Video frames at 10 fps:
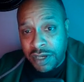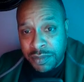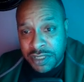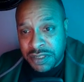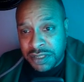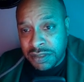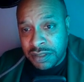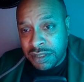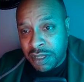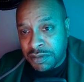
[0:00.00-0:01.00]
How much
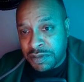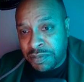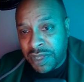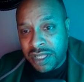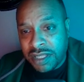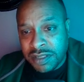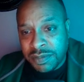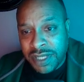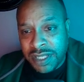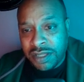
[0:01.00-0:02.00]
I was I'm making. So I
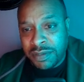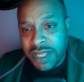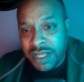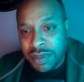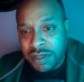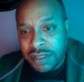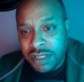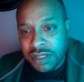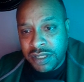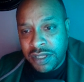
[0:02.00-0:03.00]
make you can make about
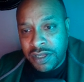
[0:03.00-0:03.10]
look